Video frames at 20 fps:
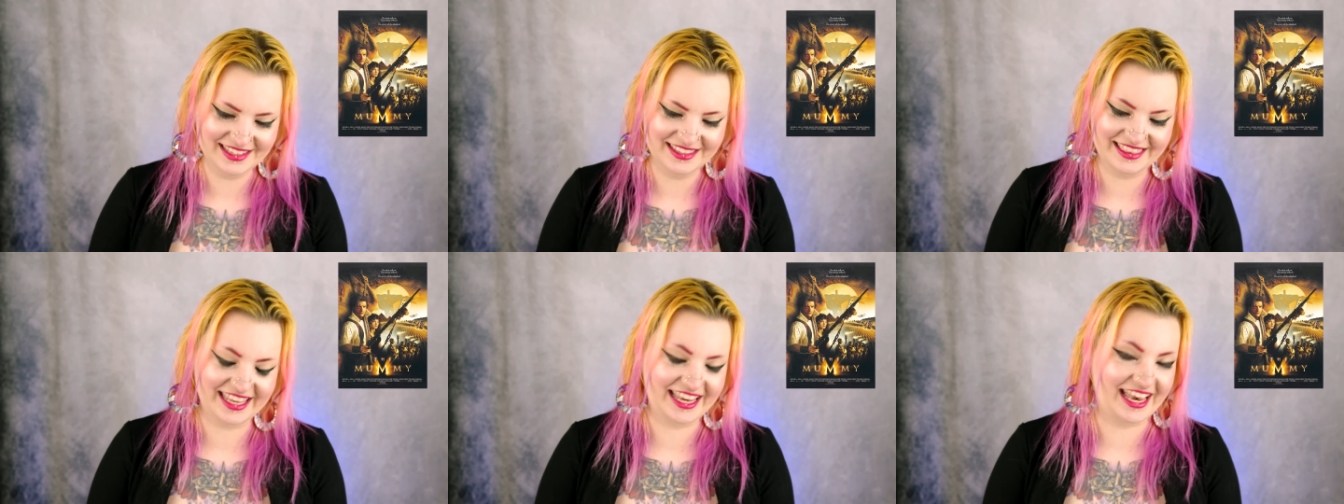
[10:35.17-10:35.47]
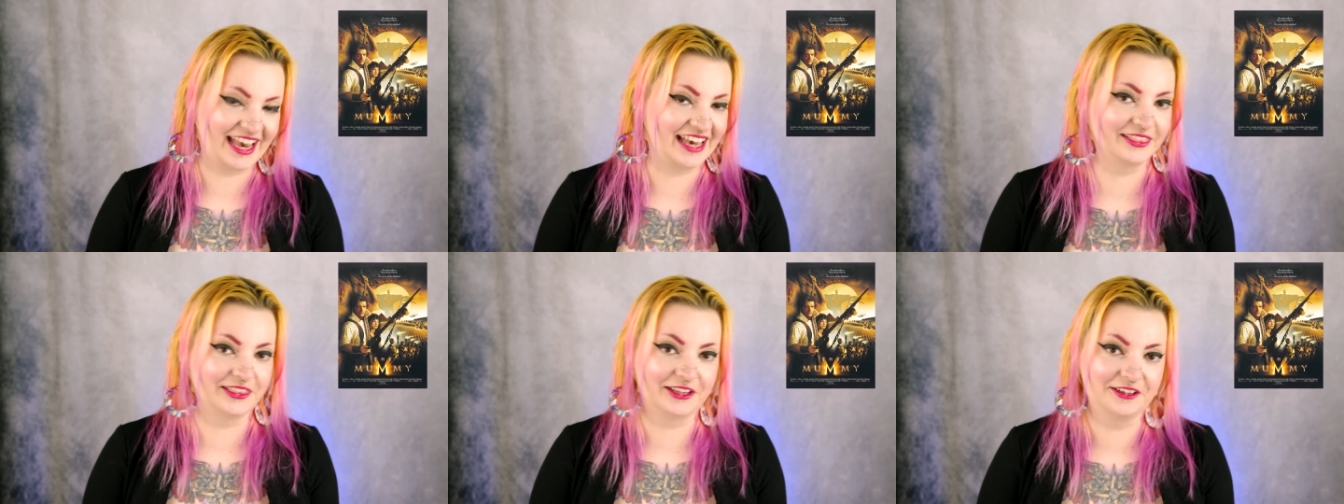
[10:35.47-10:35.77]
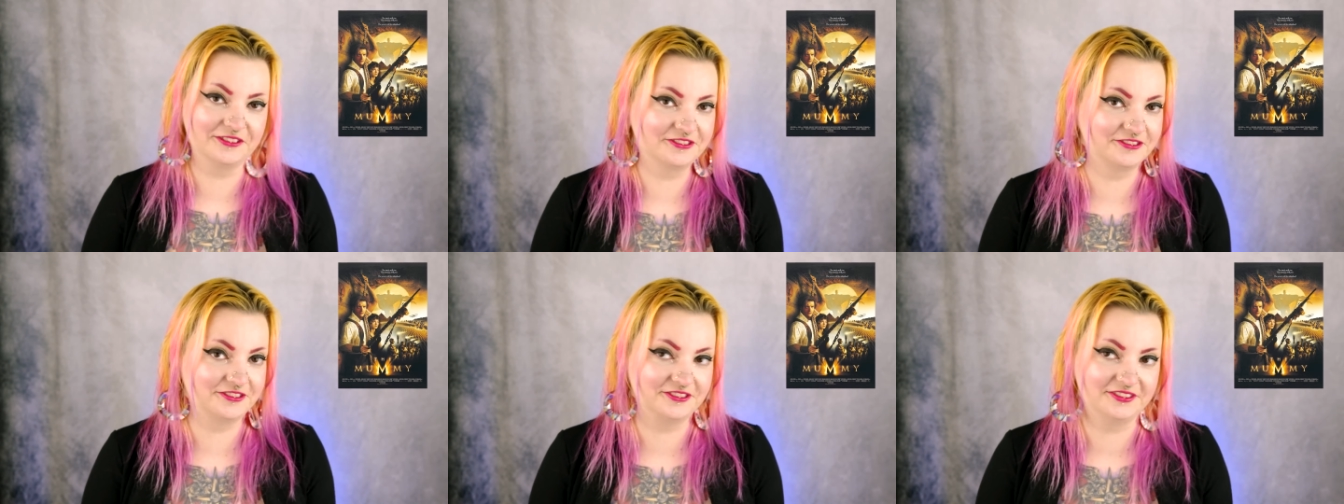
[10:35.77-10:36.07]
Like, I
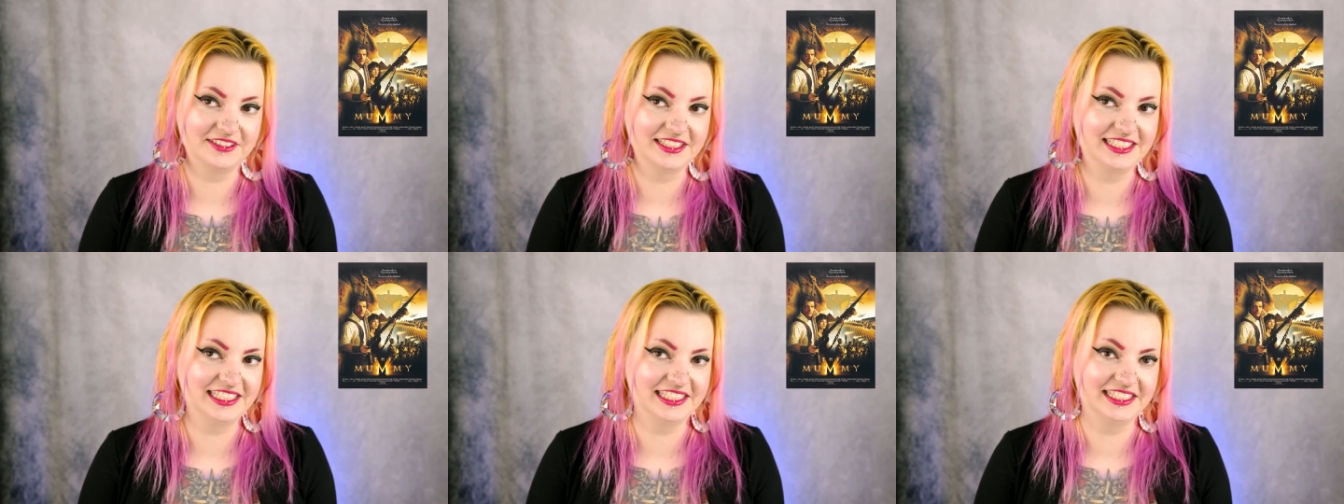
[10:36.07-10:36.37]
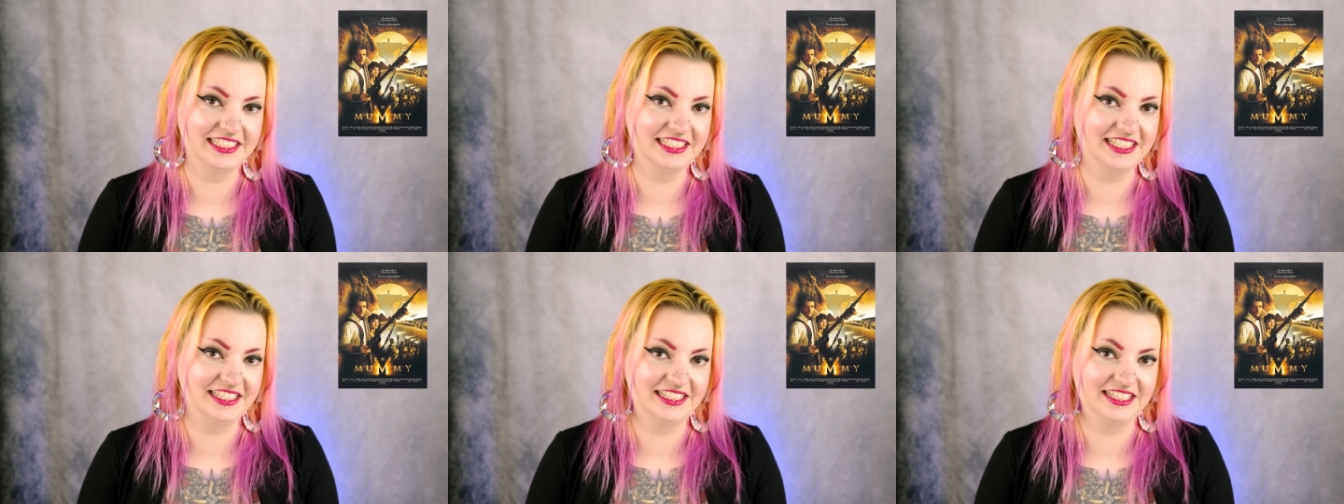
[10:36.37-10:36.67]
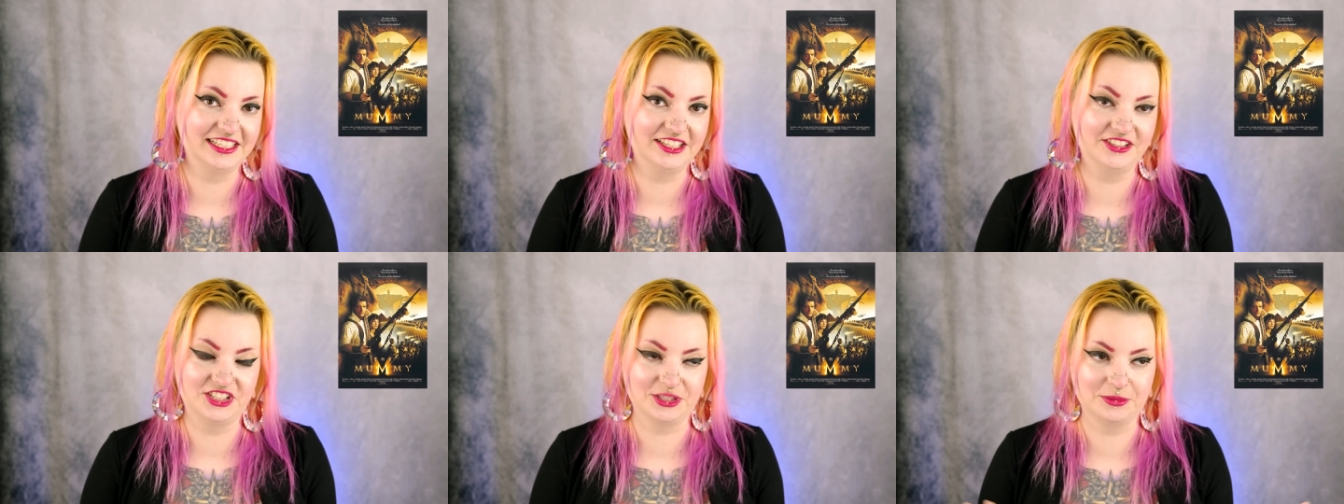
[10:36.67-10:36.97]
love
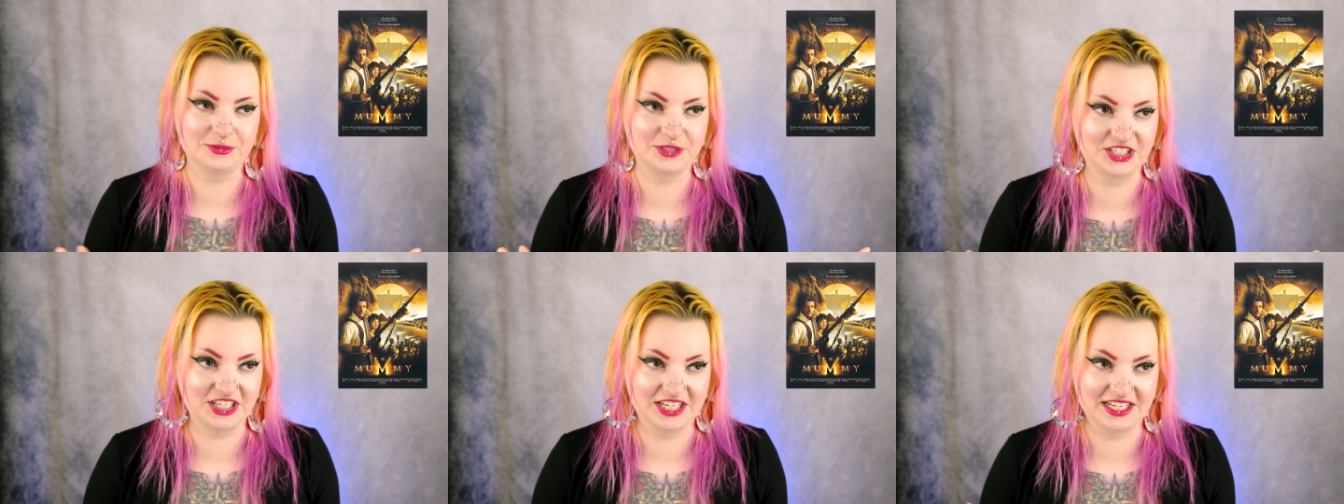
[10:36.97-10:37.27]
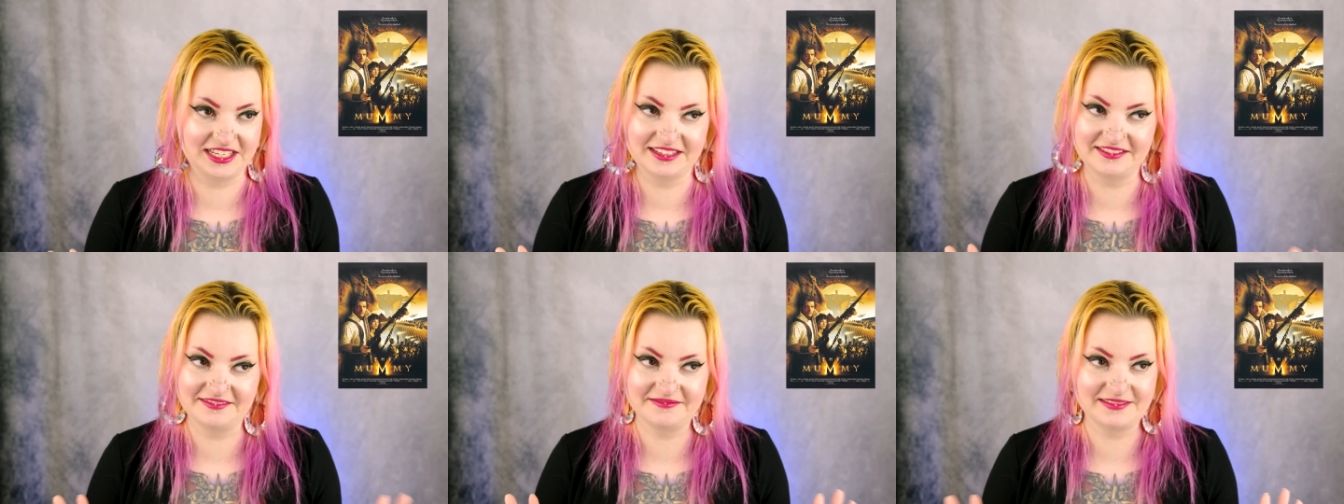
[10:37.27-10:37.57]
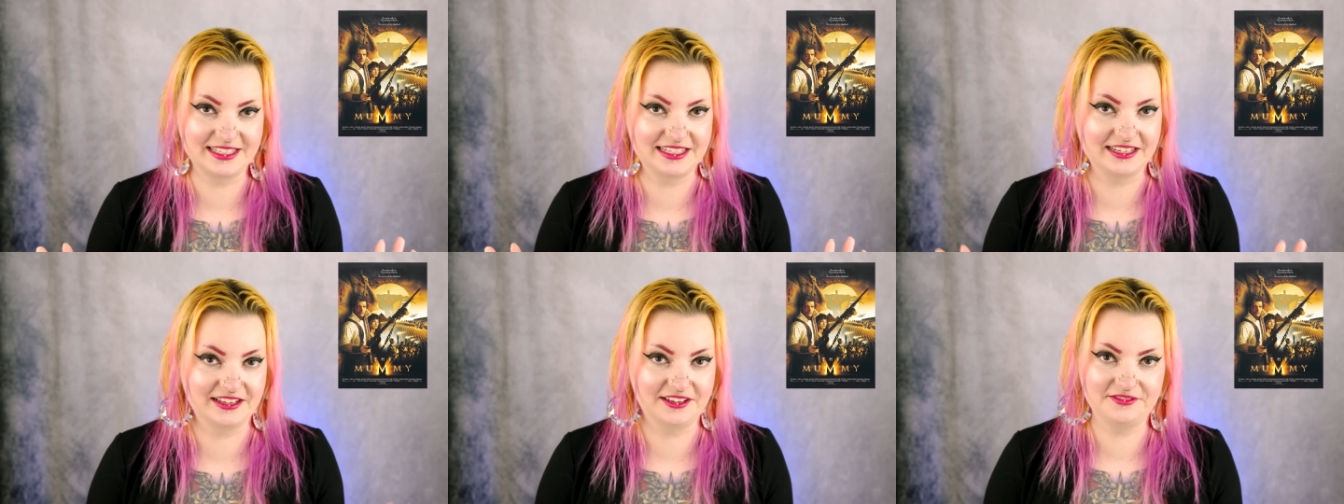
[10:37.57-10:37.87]
Egyptian
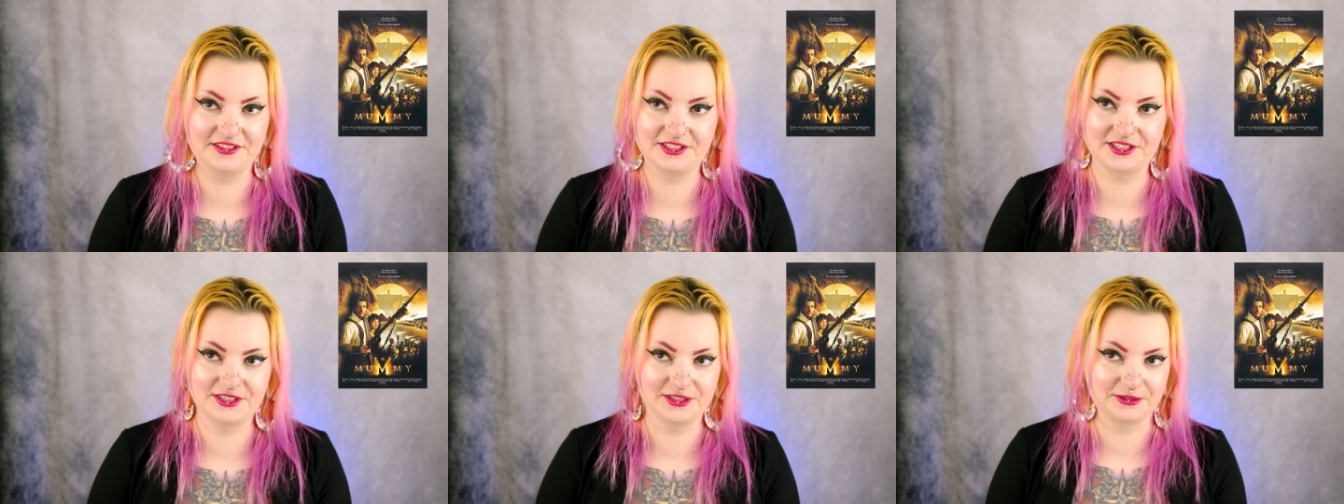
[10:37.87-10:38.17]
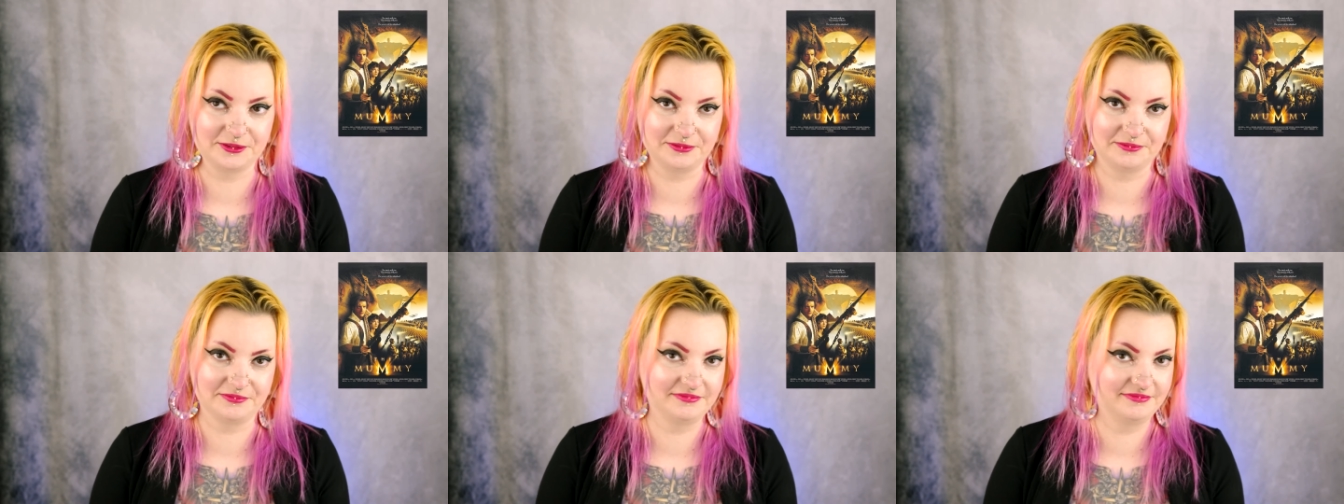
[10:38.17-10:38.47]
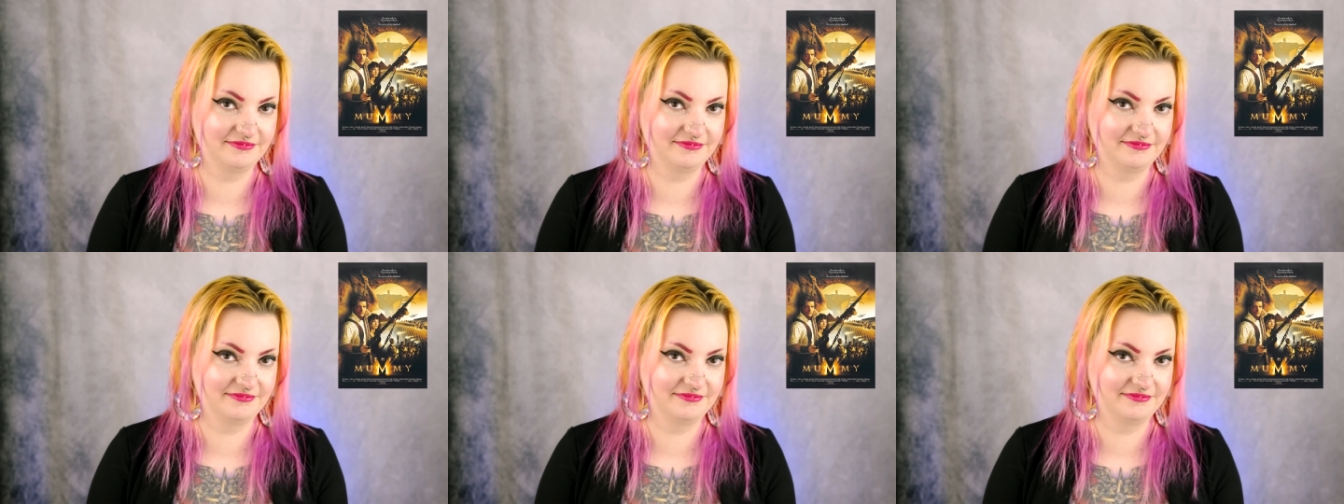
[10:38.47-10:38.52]
stuff, so